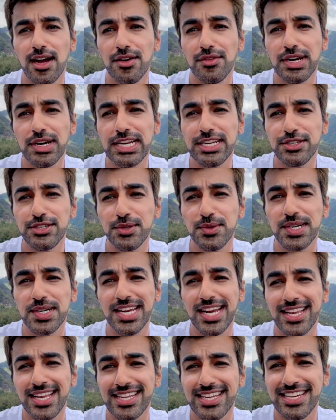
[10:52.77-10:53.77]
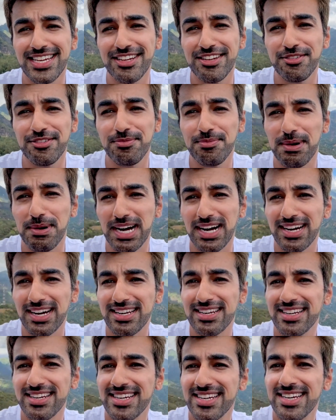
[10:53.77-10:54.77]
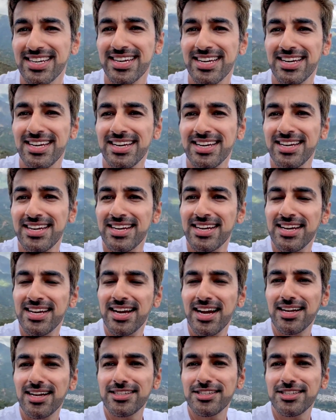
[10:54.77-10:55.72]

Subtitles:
I really don't want to leave, but I